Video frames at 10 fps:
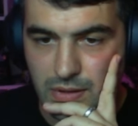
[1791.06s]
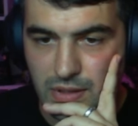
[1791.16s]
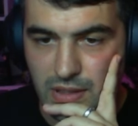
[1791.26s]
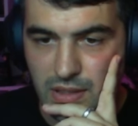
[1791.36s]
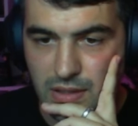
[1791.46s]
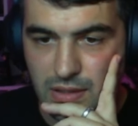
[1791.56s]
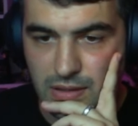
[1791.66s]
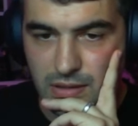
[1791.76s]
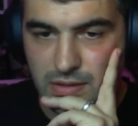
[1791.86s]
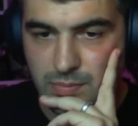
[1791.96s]
Okay,
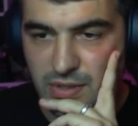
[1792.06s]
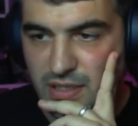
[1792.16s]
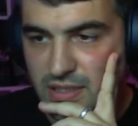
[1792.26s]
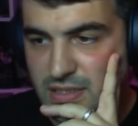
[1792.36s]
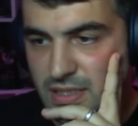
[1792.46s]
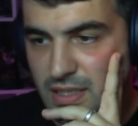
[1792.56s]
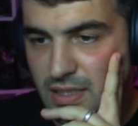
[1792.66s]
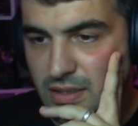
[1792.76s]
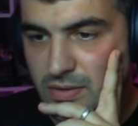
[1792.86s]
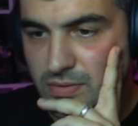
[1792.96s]
let's play this guy
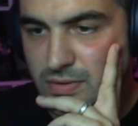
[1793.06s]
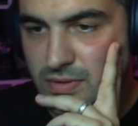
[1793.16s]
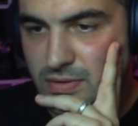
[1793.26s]
out.